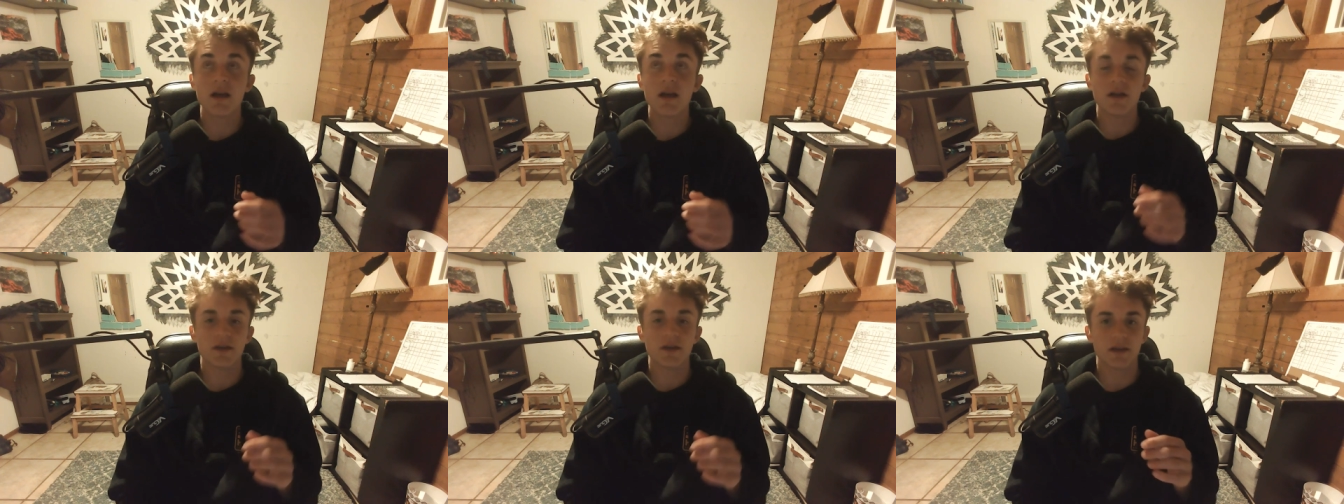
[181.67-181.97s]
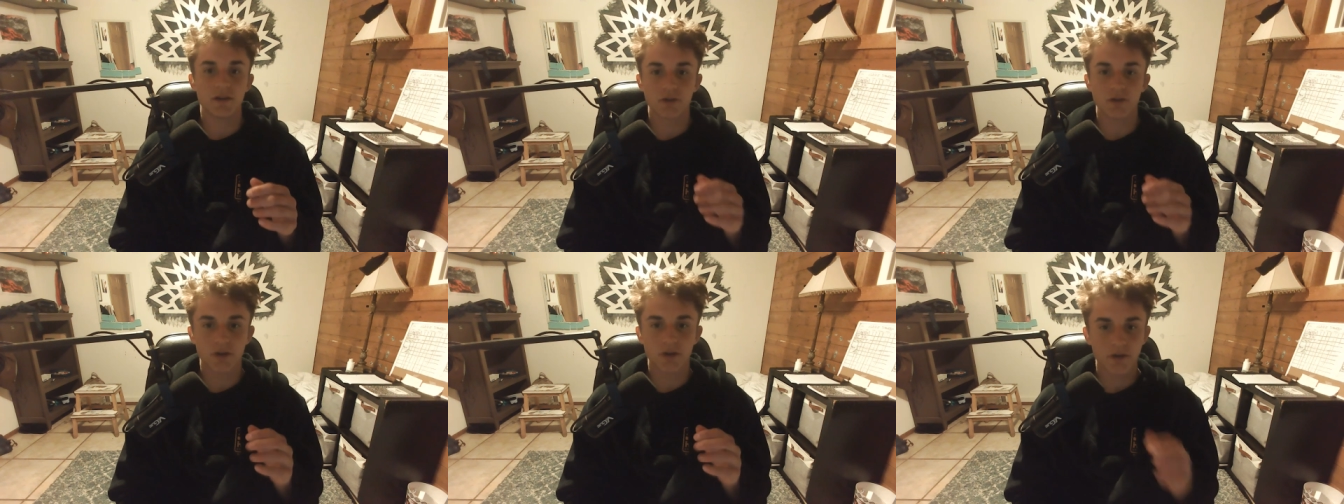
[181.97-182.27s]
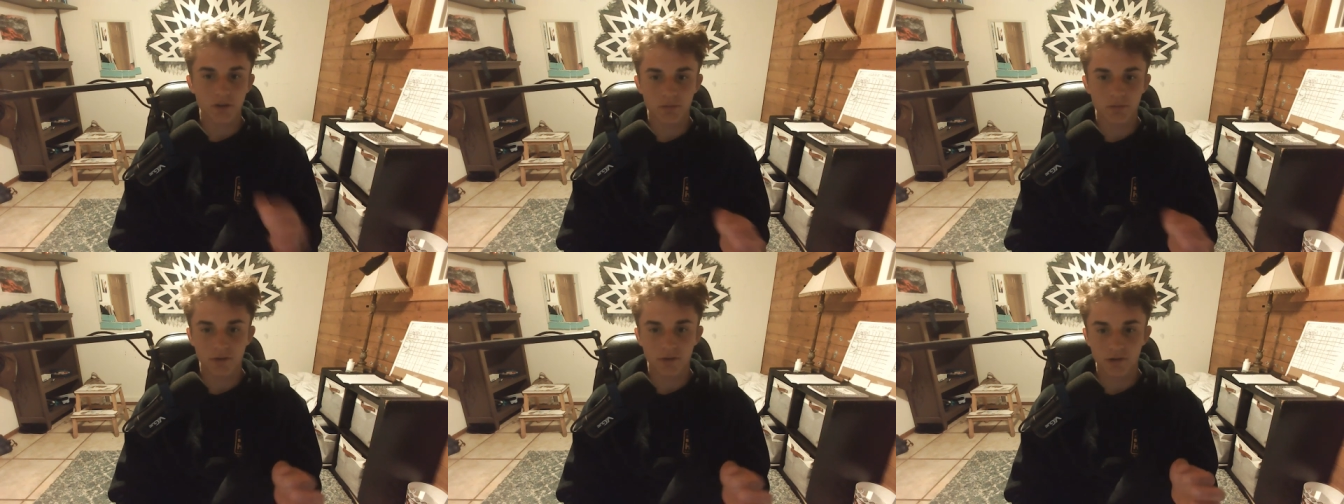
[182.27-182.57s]
and you're
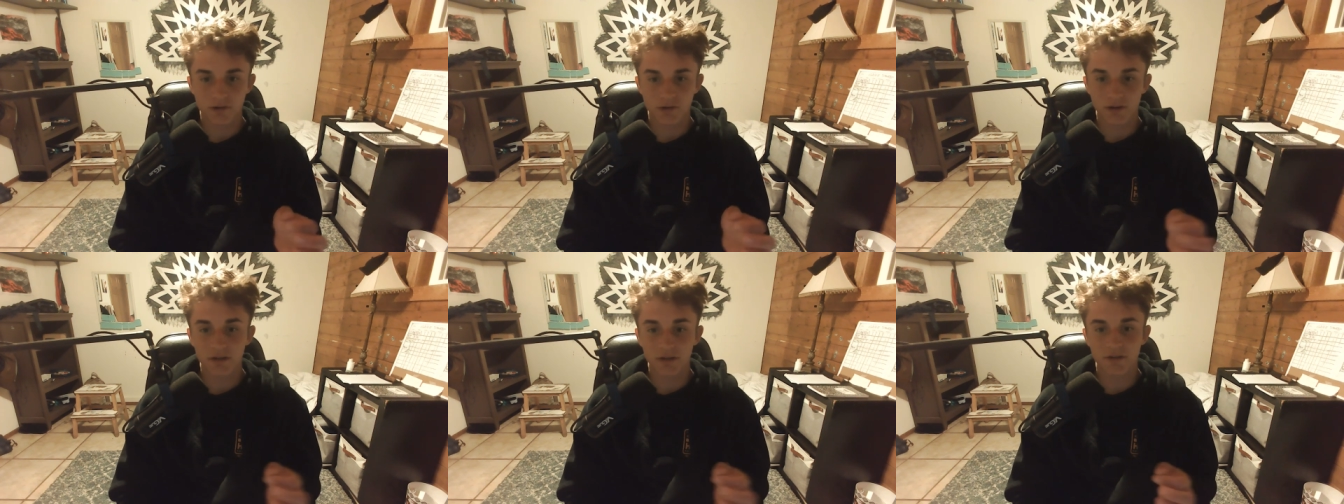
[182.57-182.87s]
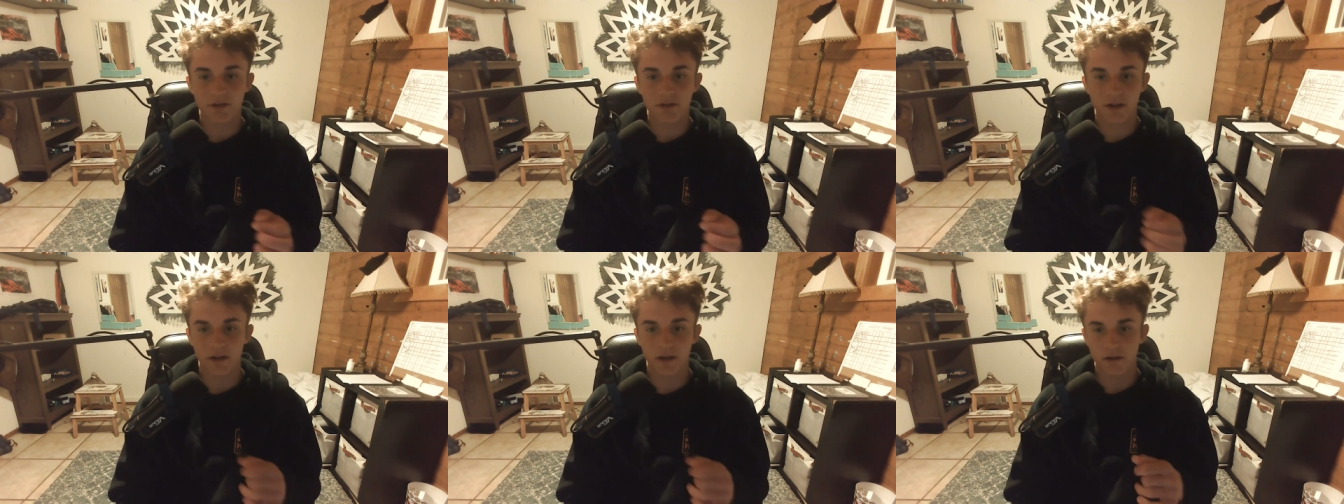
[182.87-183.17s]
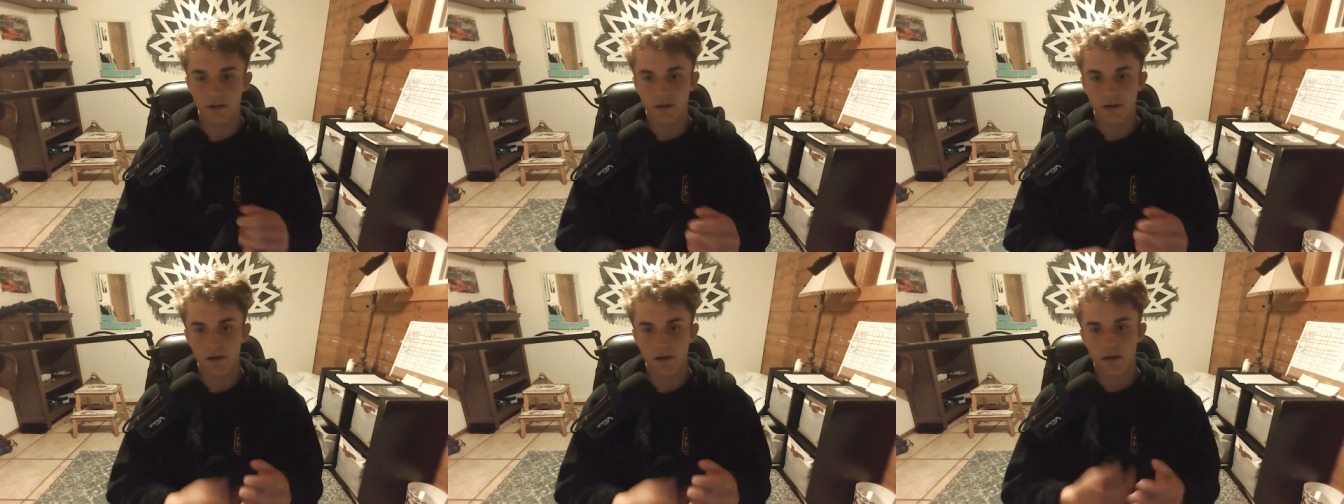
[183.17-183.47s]
going to procrastinate.
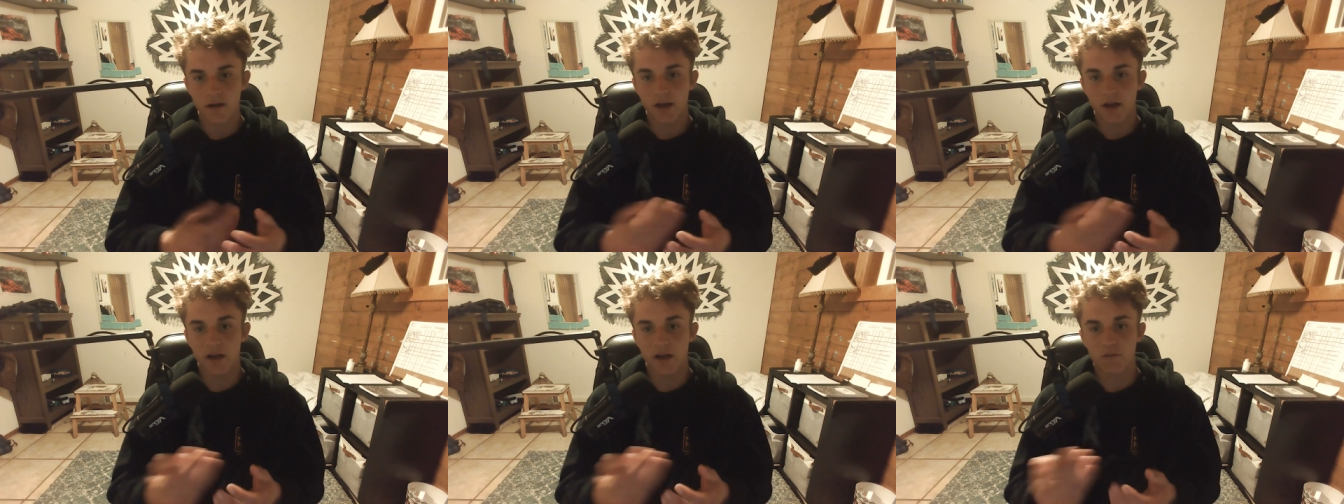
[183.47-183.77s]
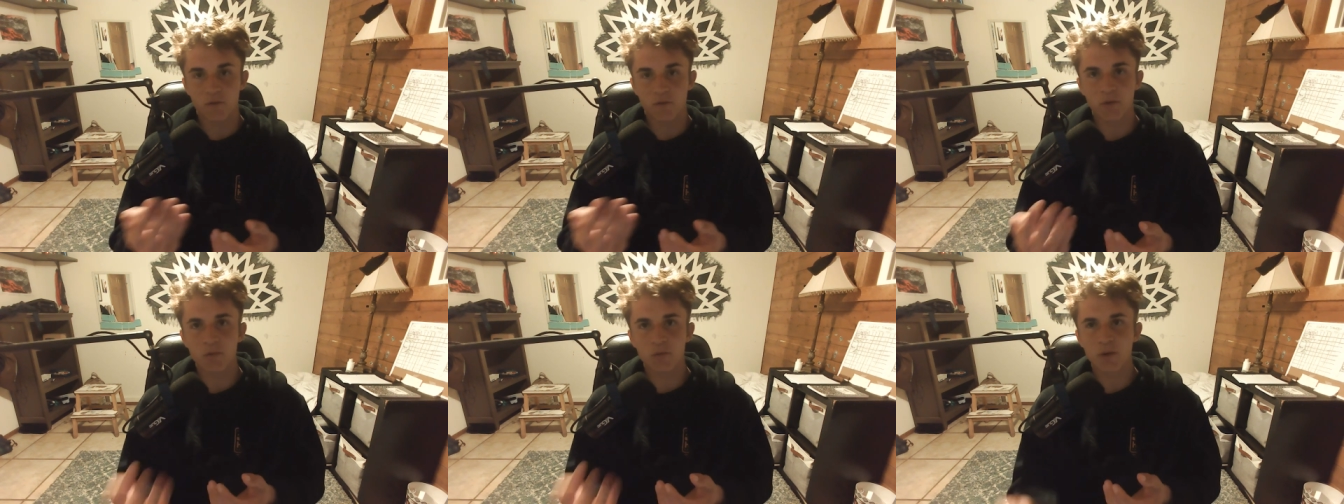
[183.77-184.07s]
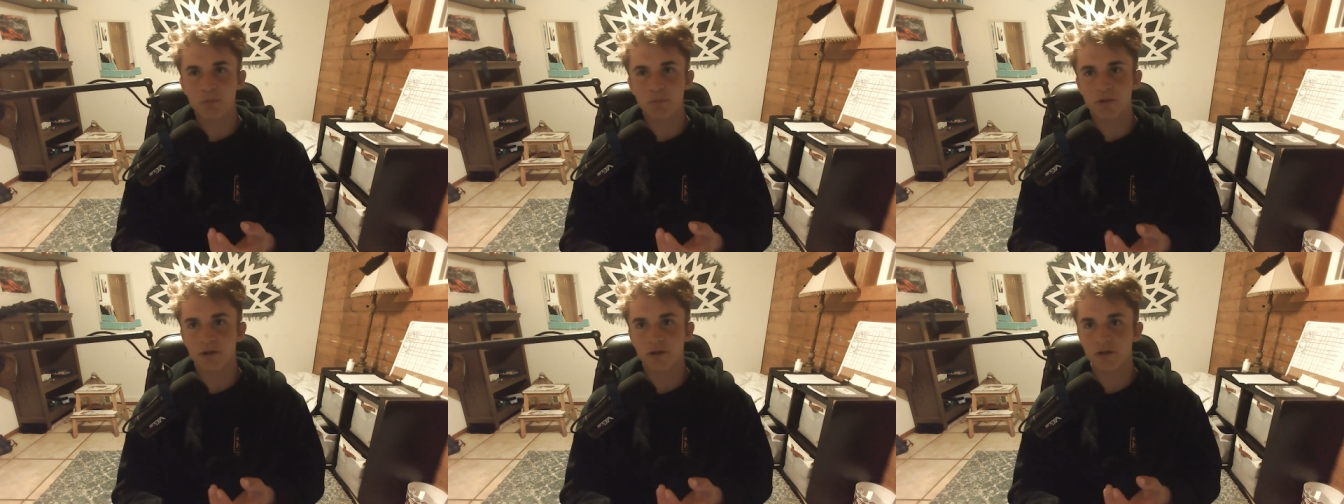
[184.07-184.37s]
And when we
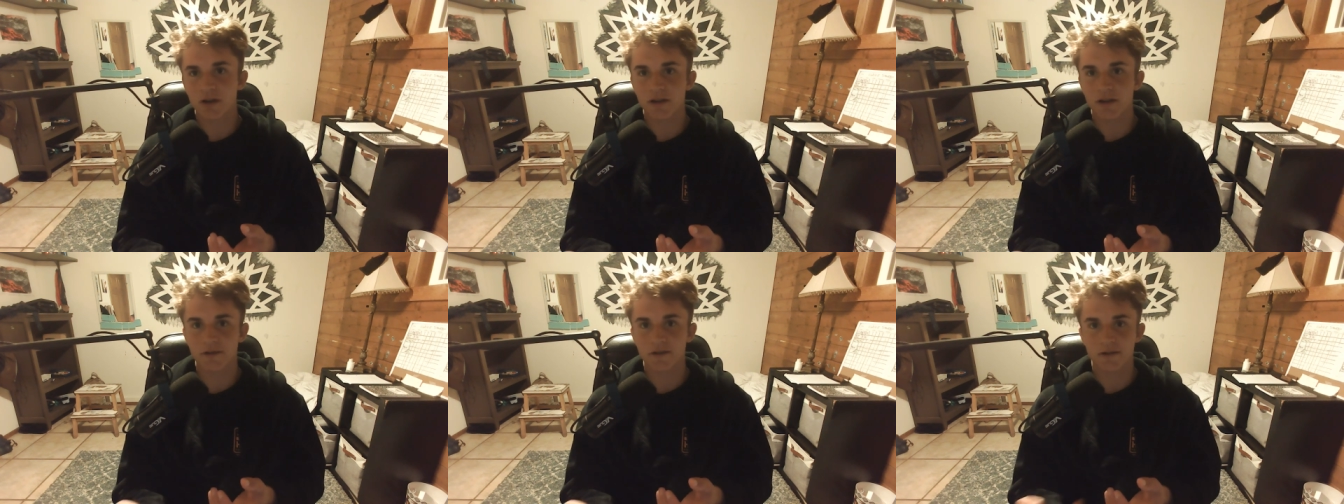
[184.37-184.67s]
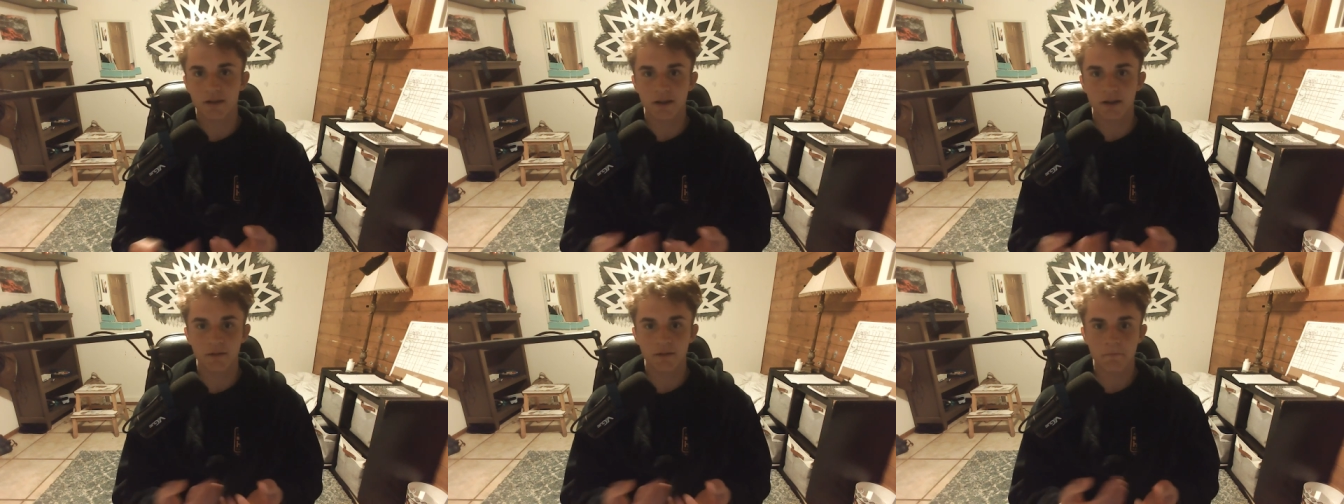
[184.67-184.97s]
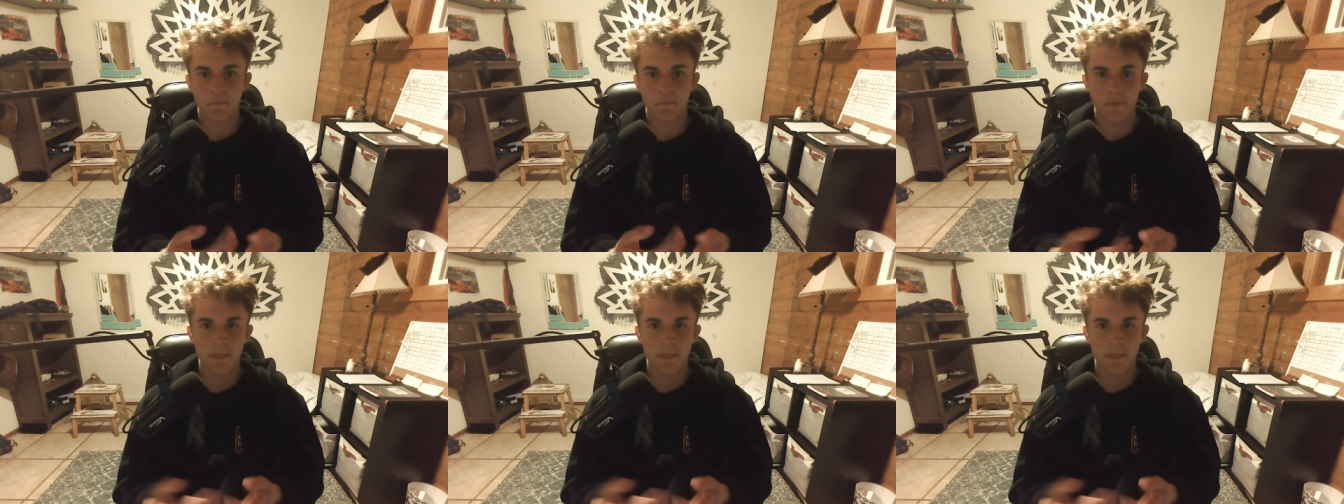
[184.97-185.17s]
procrastinate,